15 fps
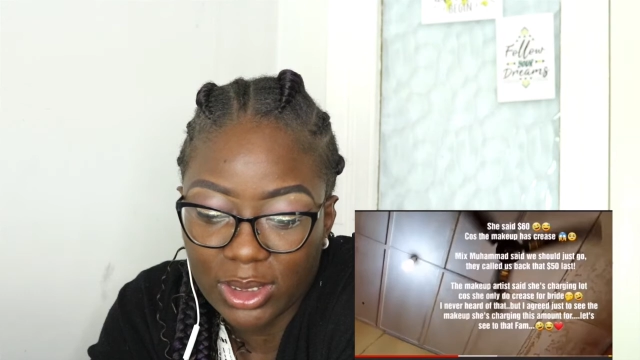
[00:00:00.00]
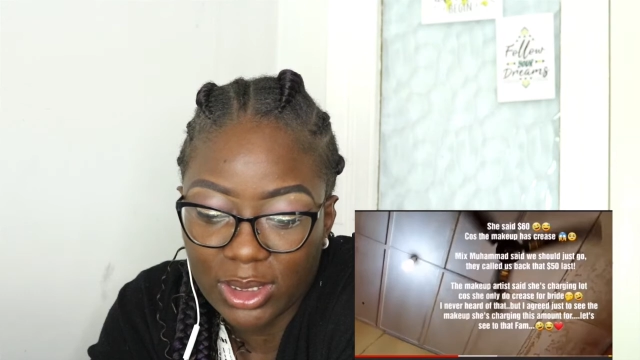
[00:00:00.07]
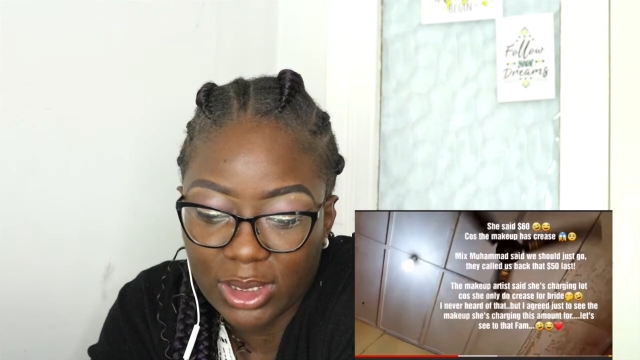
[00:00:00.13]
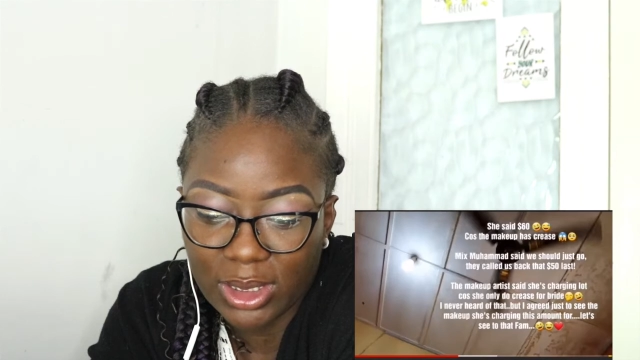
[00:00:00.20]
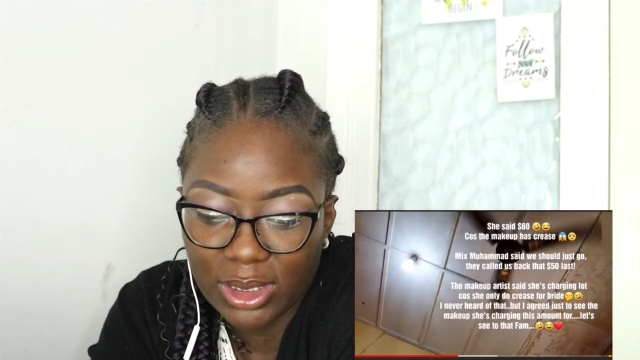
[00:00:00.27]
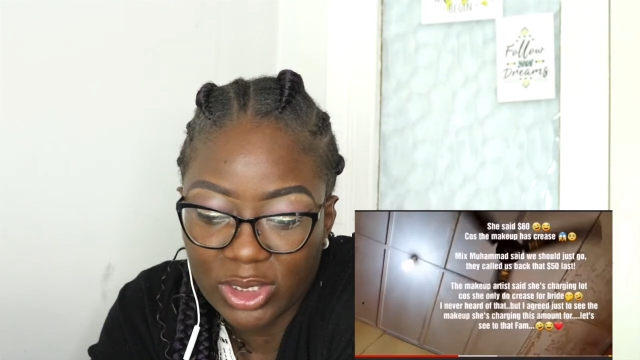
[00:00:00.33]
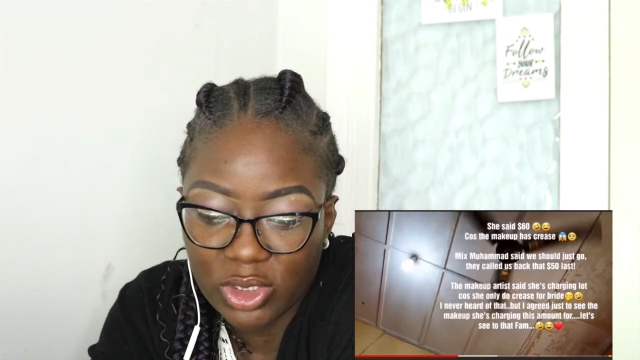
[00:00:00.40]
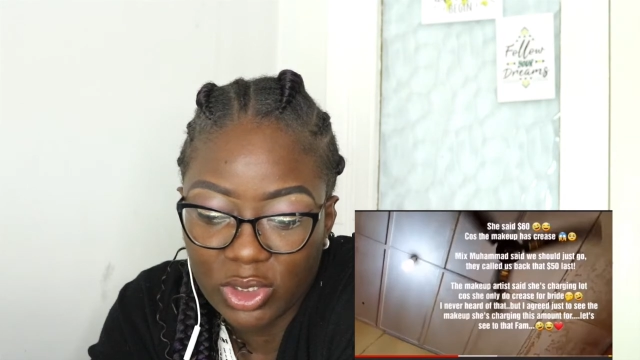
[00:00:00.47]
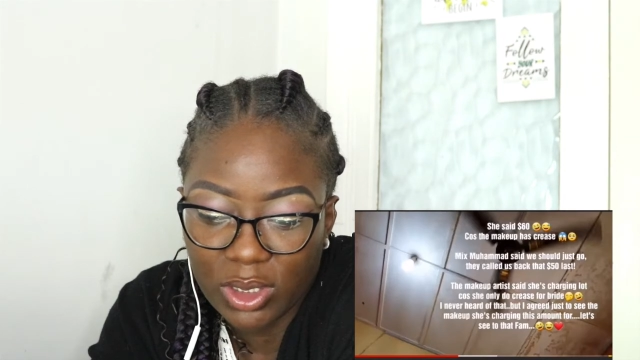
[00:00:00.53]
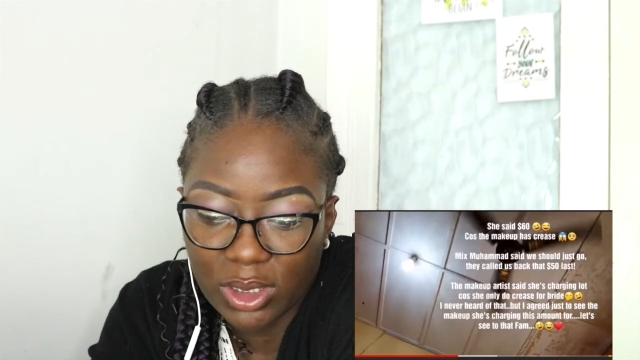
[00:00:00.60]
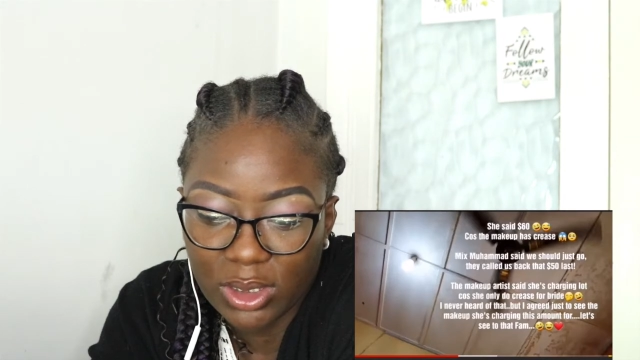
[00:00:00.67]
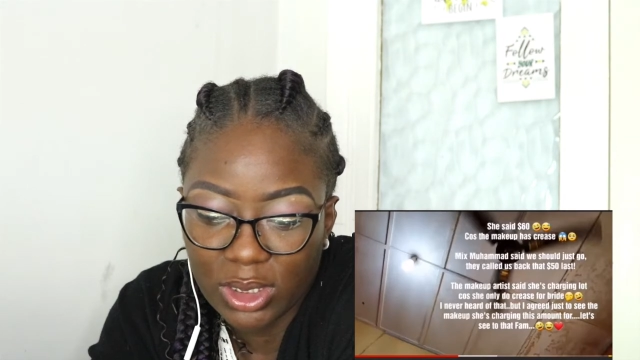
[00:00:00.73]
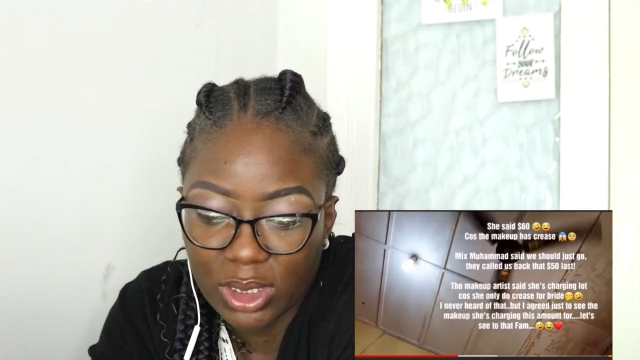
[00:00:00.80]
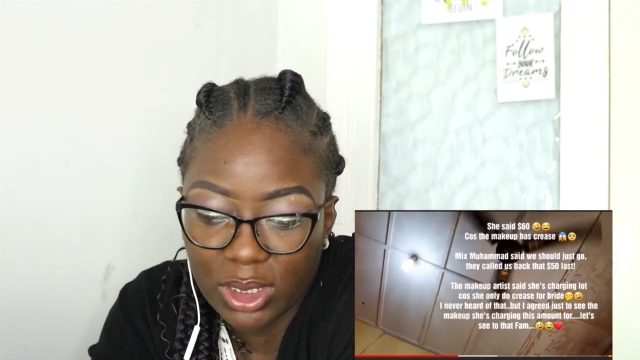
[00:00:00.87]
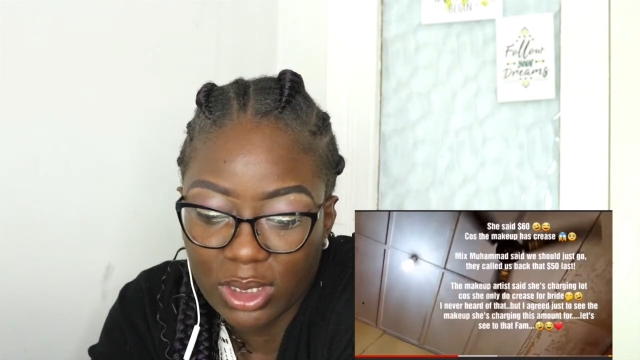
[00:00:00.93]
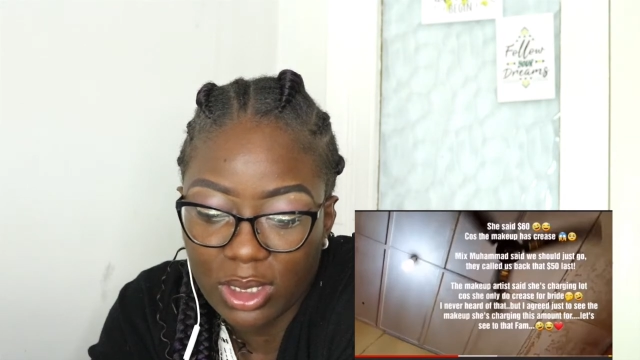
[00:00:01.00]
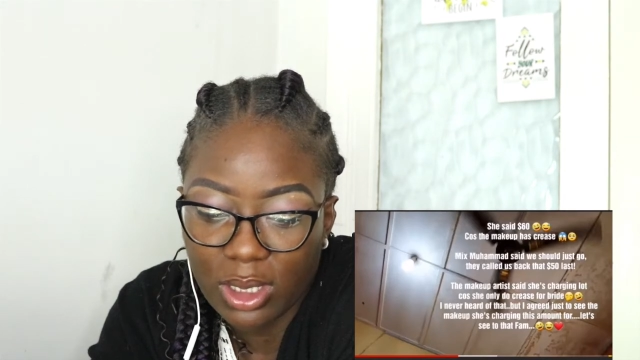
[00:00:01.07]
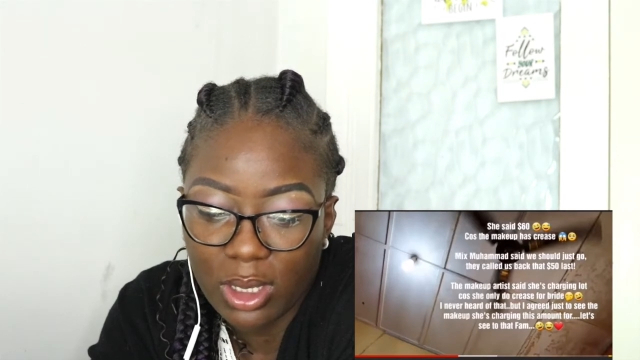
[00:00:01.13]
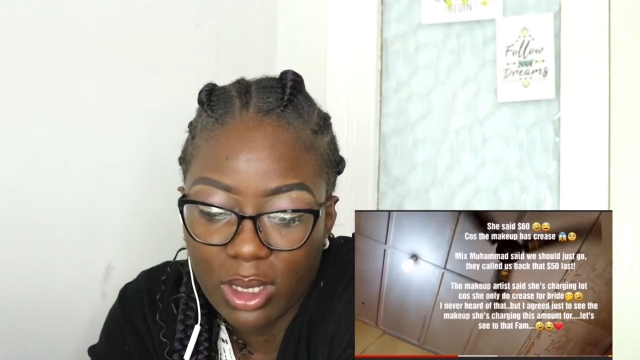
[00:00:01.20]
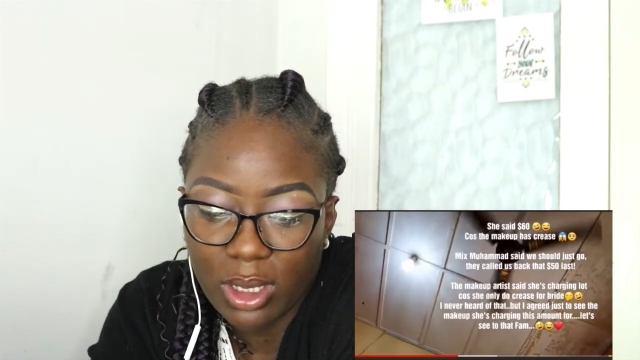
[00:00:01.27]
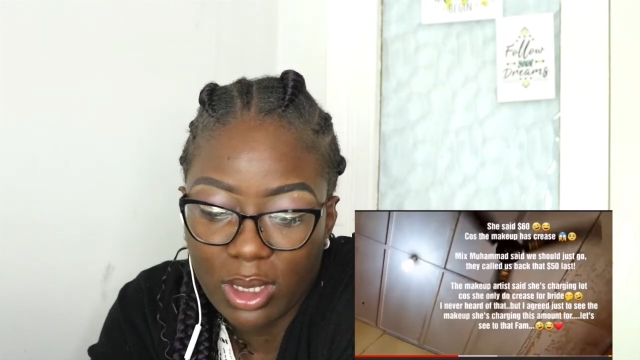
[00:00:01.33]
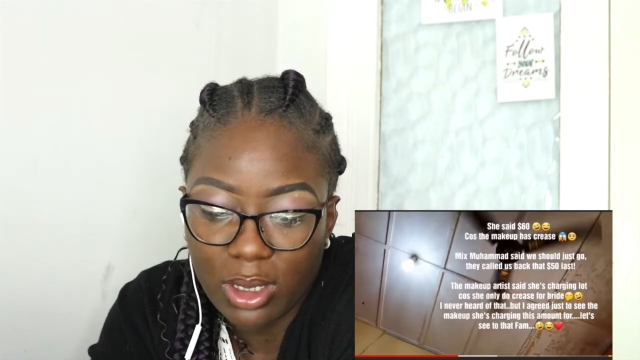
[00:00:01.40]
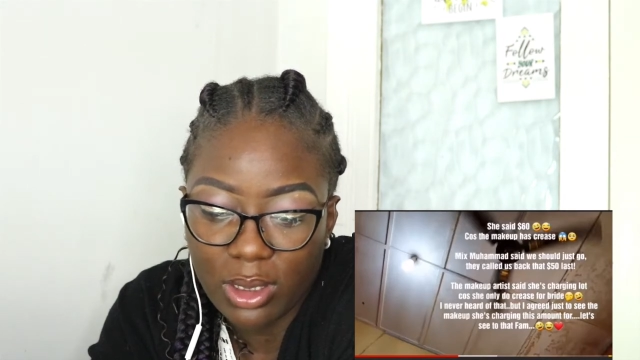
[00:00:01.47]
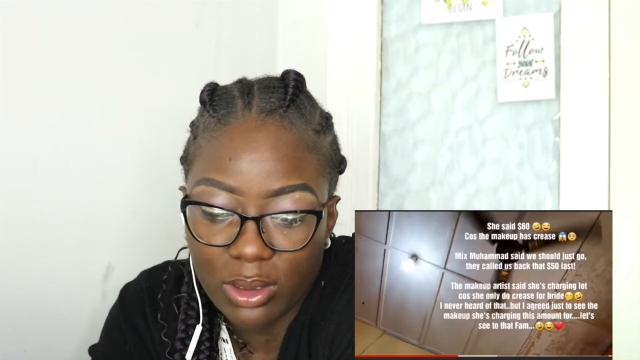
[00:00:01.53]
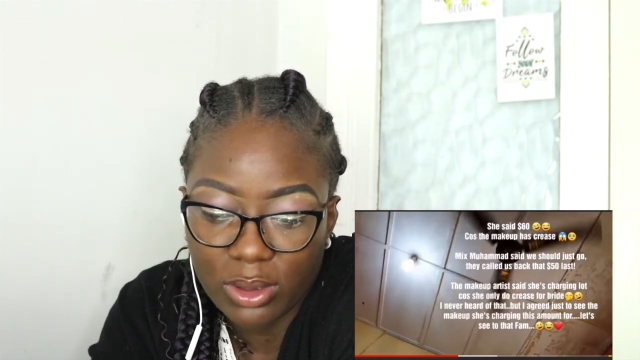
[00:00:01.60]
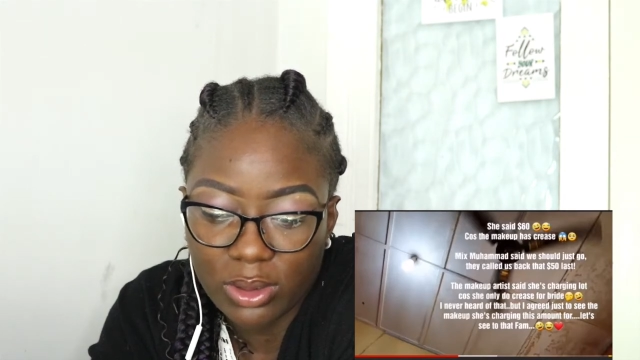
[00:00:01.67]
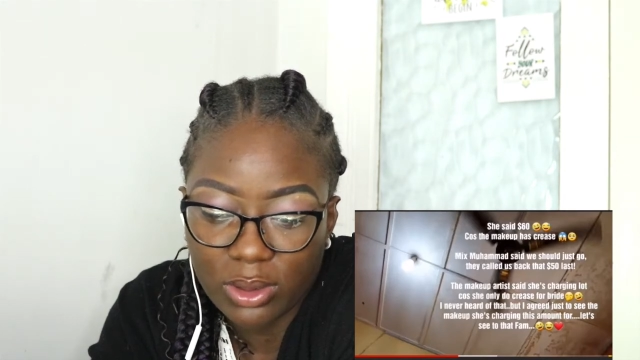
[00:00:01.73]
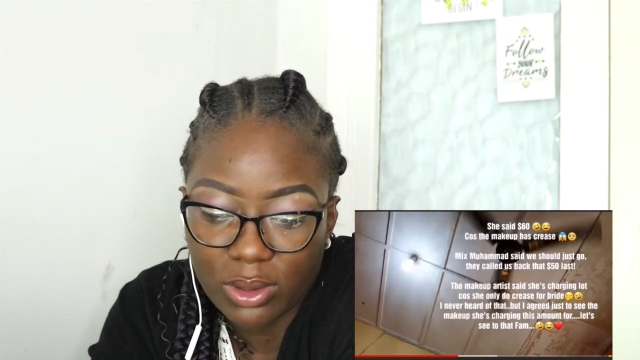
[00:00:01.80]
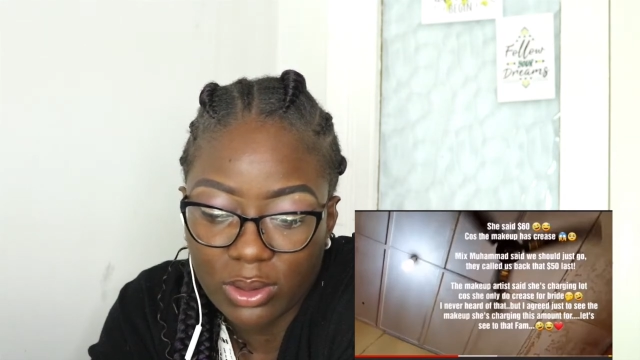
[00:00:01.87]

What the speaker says: she's charging lots